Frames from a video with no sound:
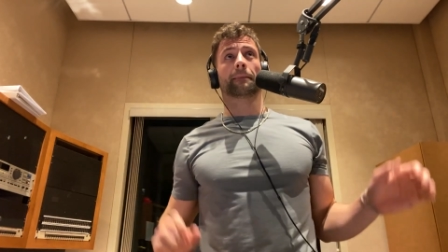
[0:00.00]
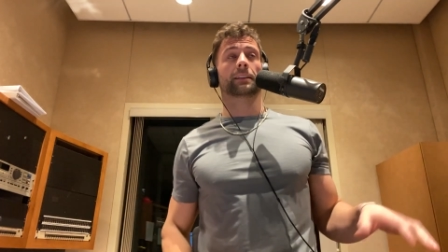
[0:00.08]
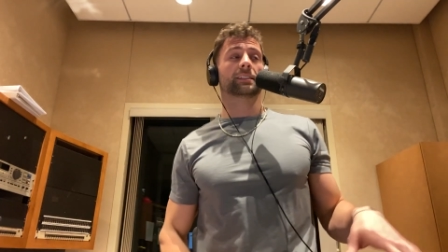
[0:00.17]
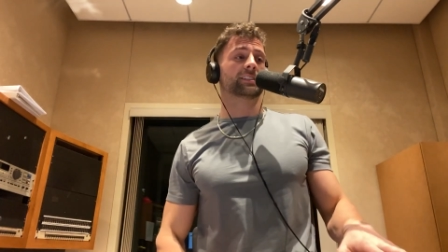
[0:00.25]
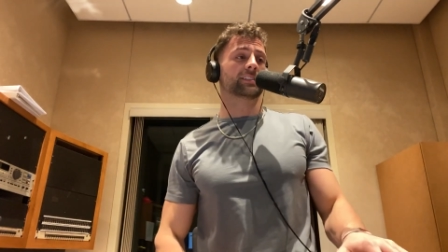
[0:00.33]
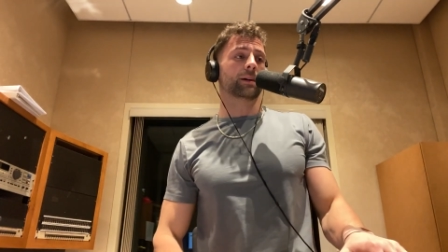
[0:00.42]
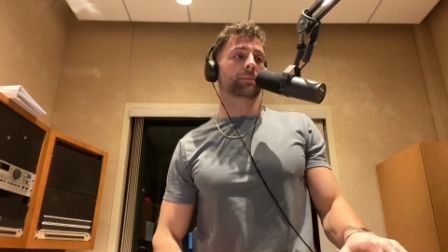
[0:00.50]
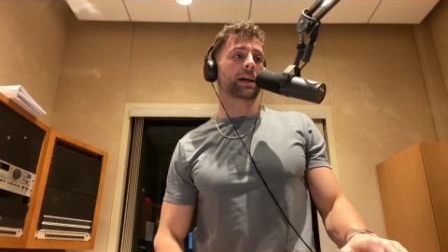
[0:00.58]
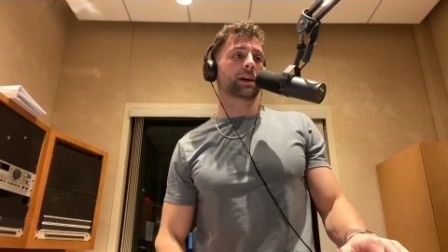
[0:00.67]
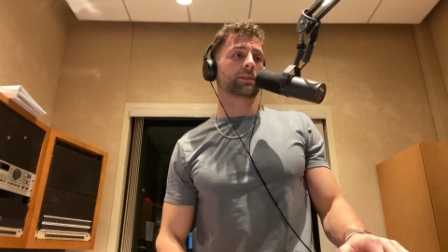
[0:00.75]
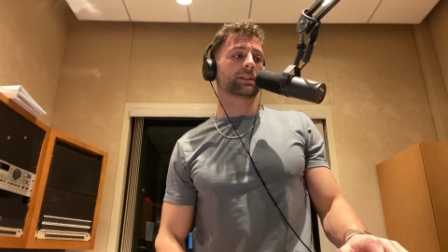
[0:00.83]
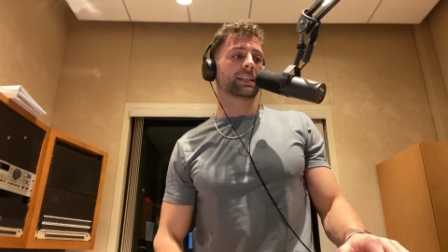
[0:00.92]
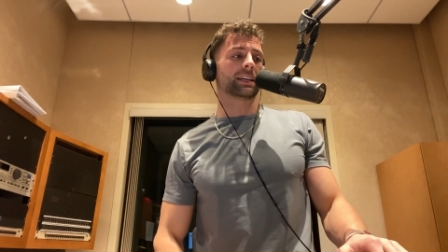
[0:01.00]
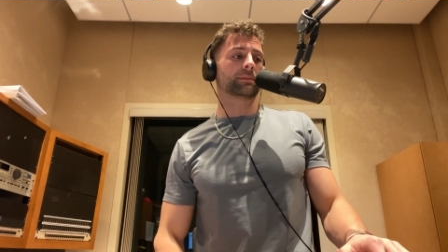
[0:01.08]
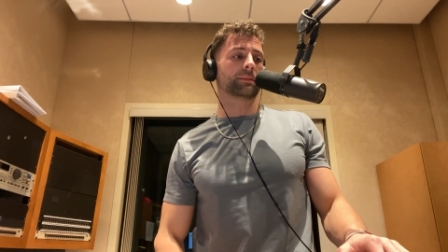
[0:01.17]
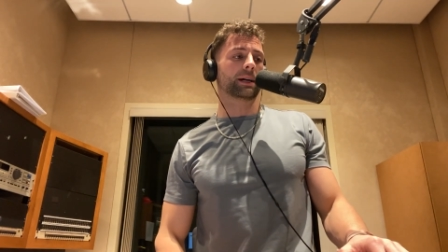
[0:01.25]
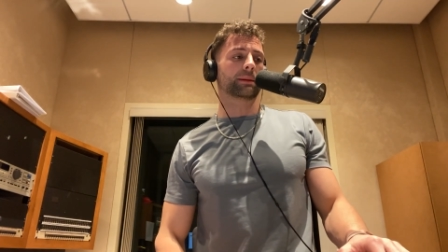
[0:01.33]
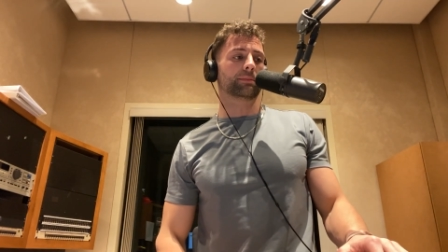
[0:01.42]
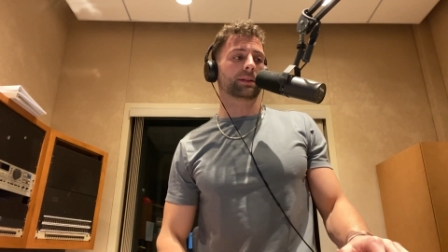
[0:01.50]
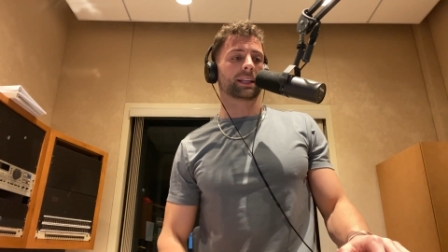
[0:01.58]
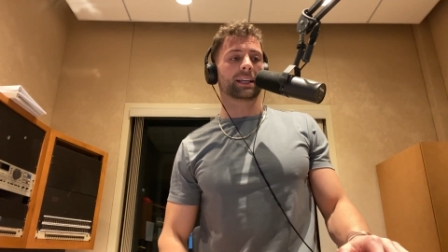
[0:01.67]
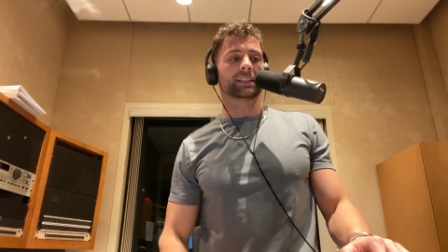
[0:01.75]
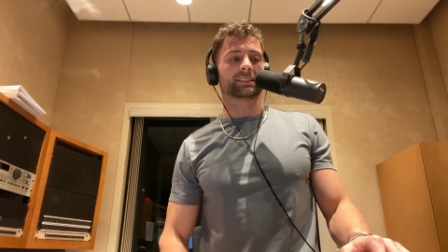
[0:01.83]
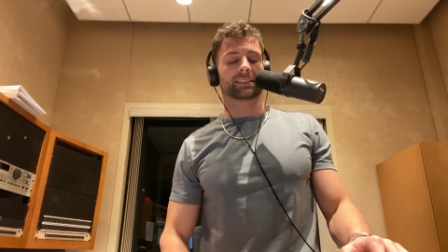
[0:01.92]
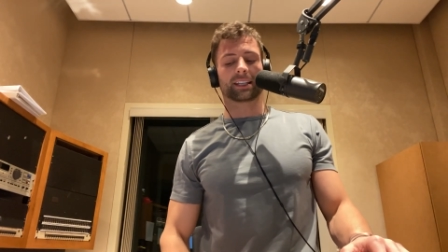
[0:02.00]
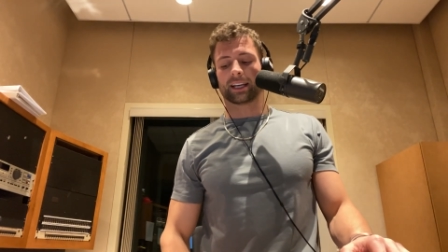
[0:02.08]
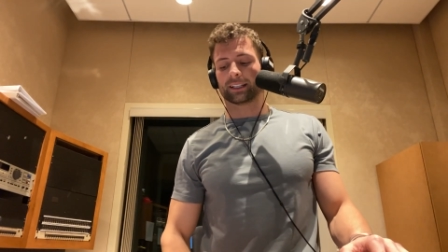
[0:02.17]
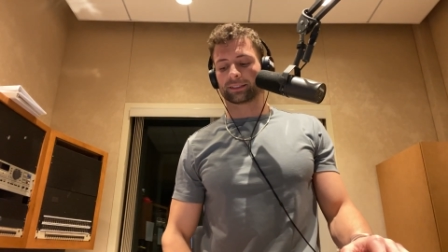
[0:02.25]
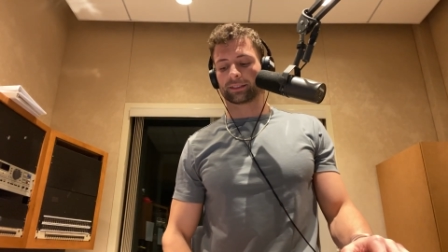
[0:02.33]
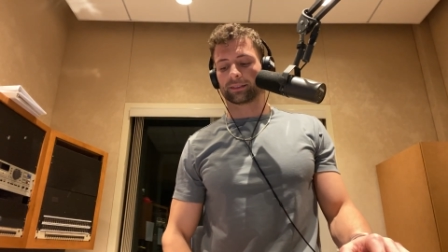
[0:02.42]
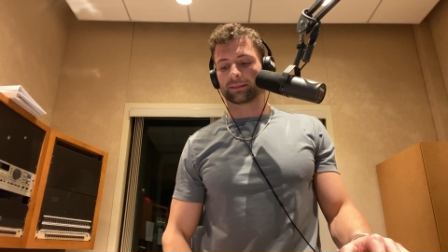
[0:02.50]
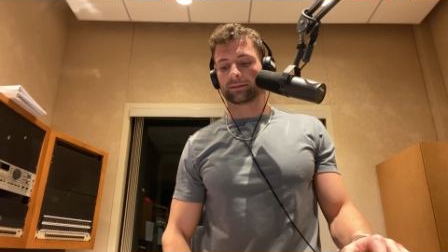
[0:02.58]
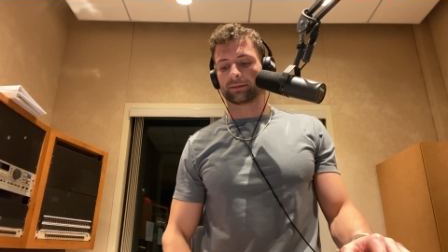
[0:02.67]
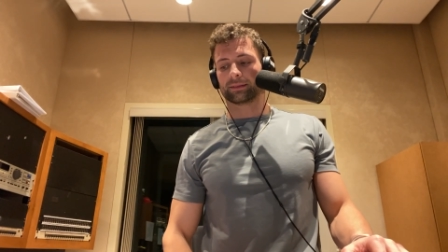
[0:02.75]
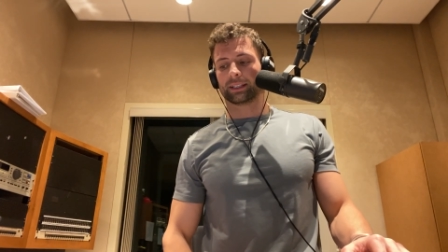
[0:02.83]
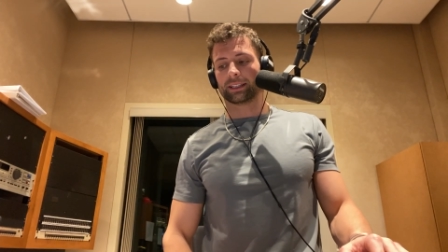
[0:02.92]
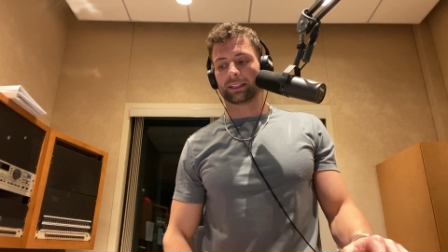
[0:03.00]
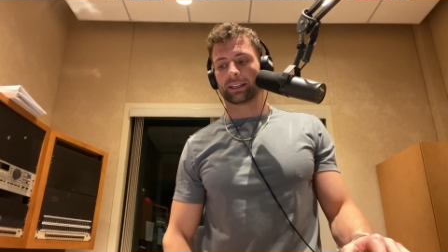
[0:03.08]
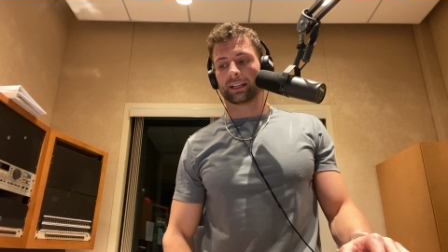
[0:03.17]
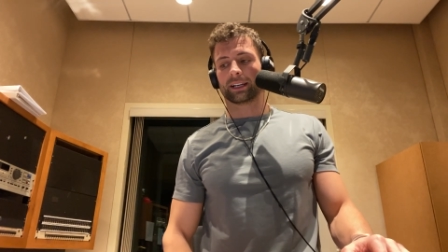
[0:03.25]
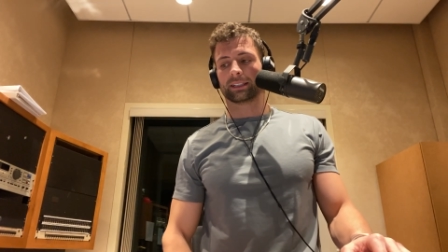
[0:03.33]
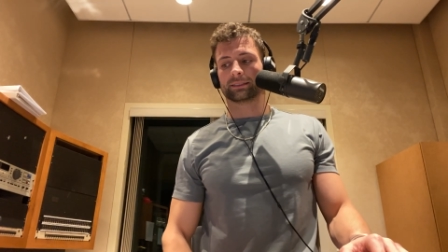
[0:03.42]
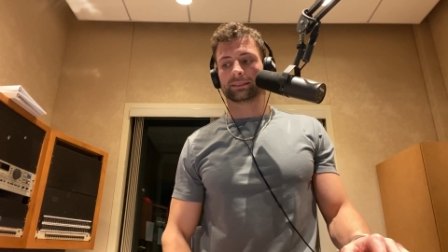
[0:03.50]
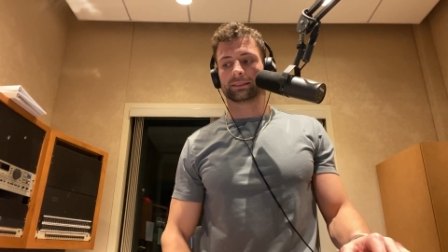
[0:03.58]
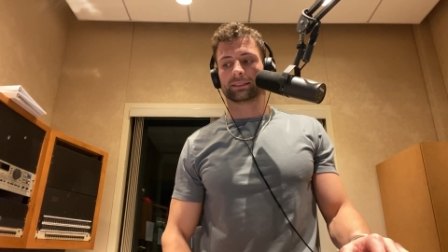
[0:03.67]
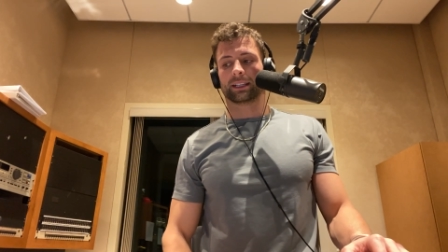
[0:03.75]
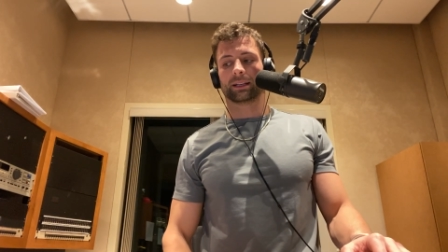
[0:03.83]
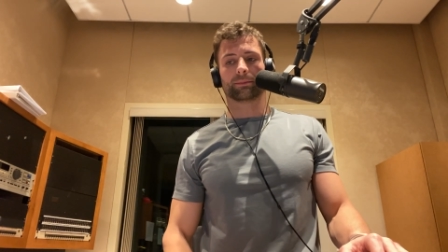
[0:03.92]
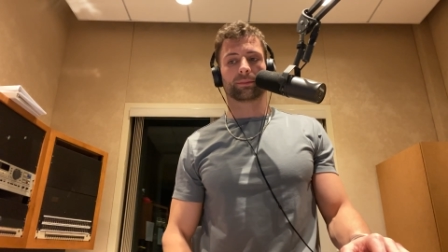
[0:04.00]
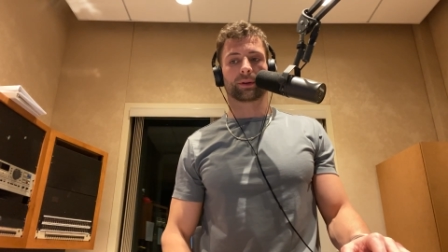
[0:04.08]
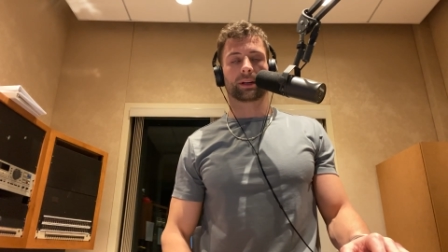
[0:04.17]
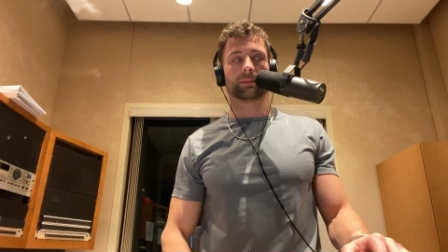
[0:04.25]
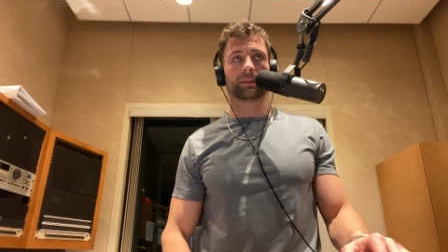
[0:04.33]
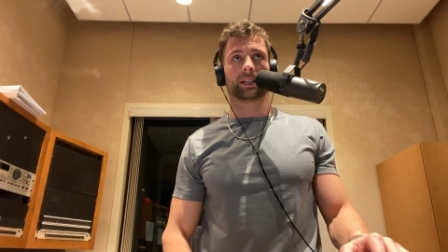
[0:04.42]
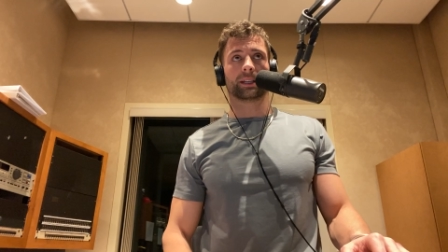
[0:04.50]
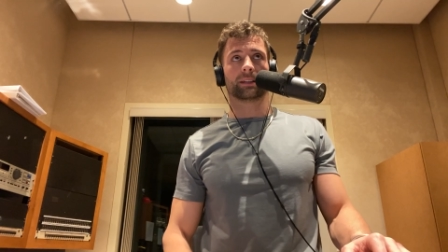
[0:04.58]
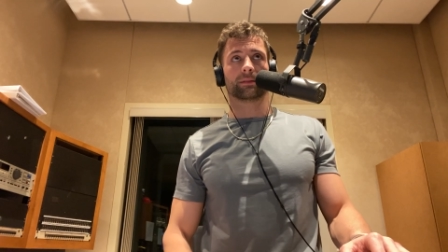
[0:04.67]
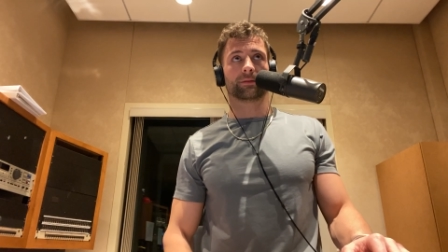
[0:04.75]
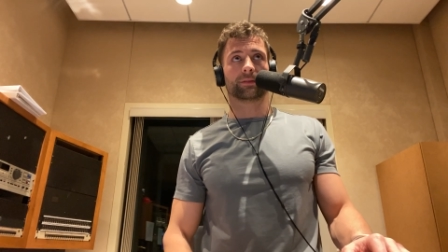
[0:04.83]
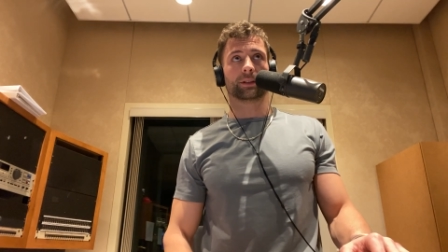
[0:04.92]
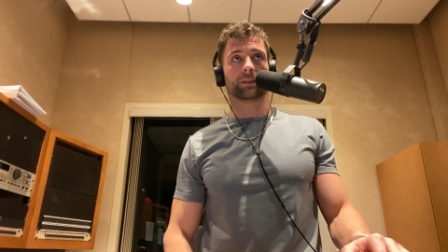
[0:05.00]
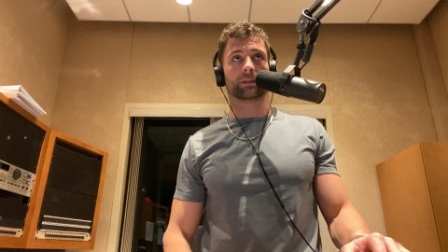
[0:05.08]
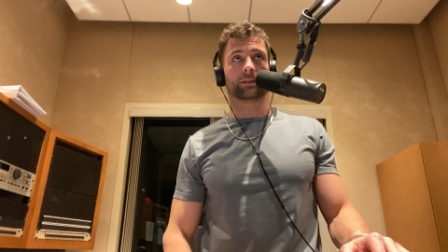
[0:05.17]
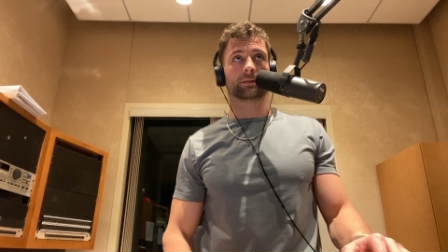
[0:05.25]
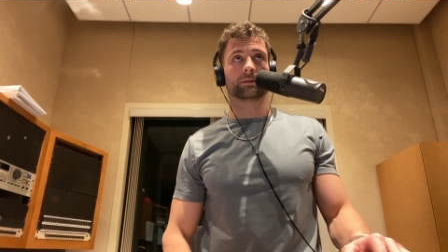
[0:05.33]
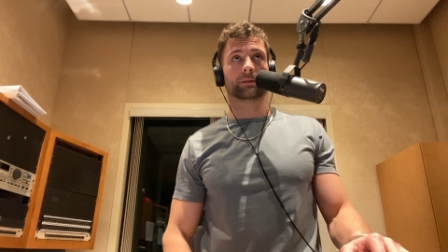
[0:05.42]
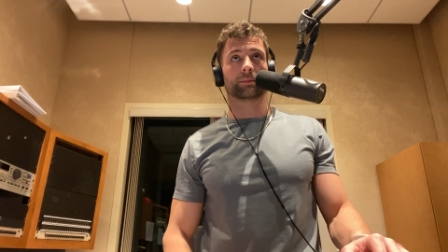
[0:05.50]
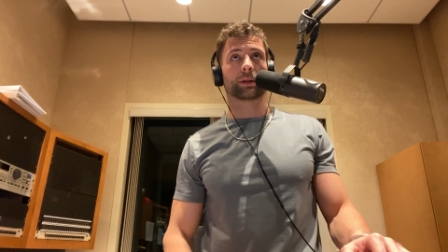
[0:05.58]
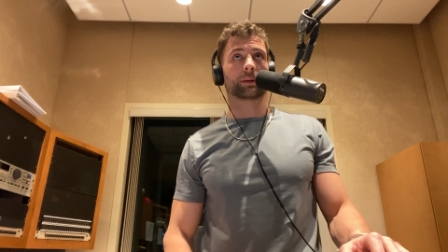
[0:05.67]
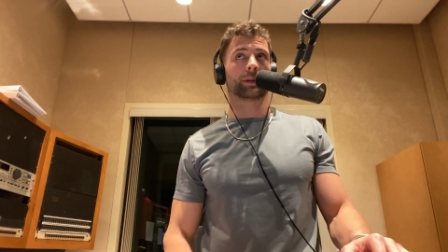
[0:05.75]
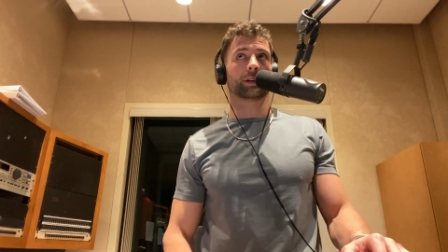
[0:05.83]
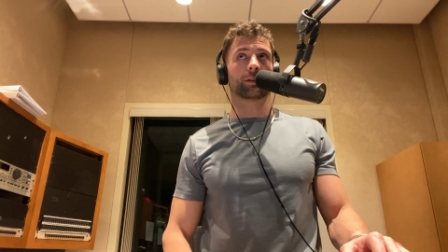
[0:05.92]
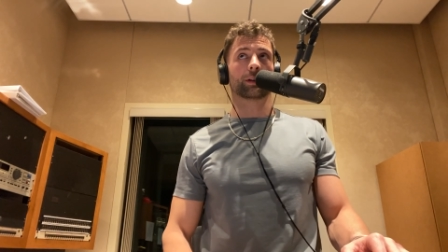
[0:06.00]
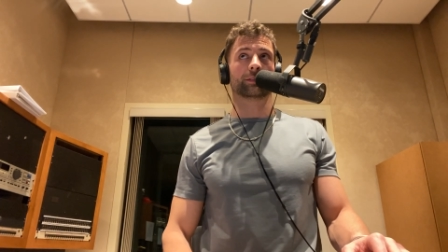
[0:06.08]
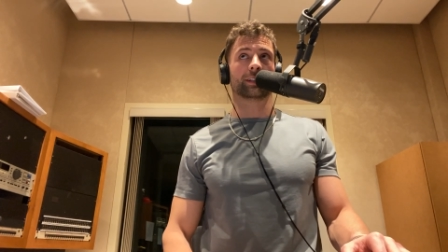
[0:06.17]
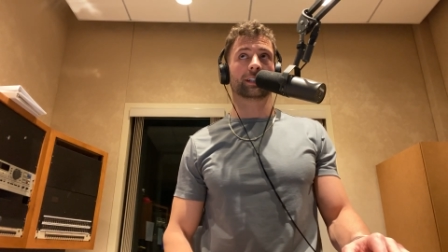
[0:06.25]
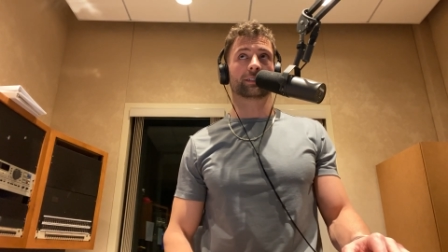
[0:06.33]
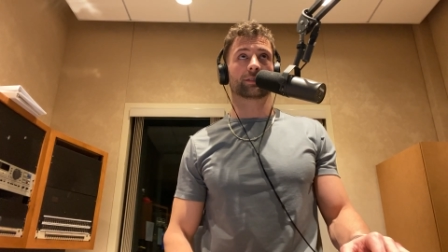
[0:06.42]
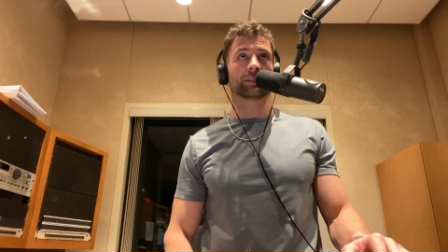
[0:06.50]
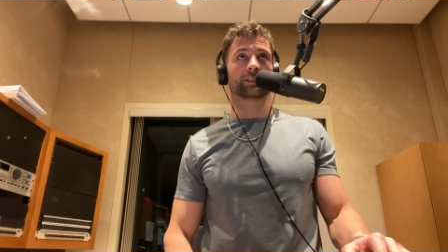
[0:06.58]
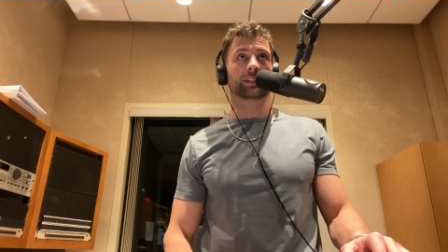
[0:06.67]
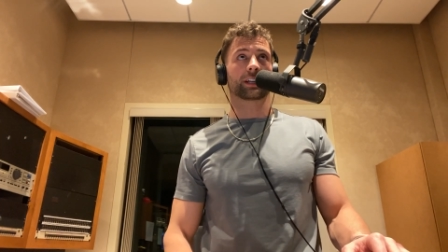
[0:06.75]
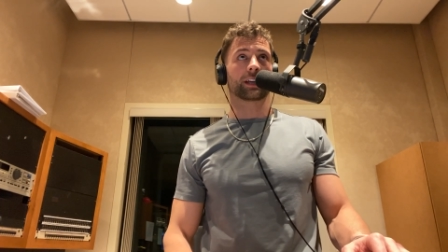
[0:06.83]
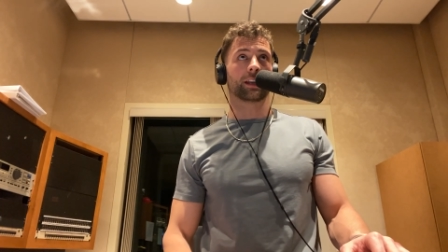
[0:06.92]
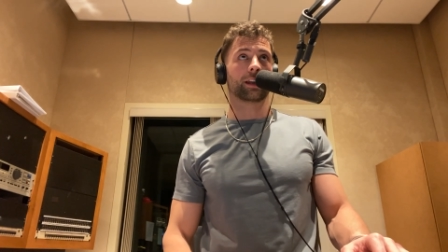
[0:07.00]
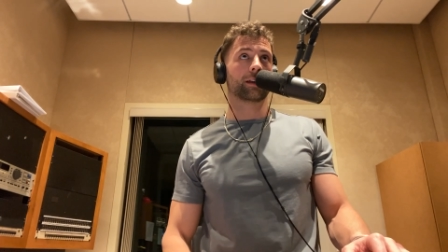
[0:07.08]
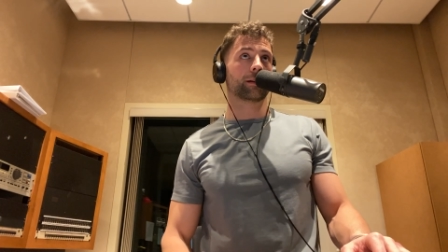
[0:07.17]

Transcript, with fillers: Somehow get my plans canceled in the night and bring me food. Bring me a rotisserie chicken.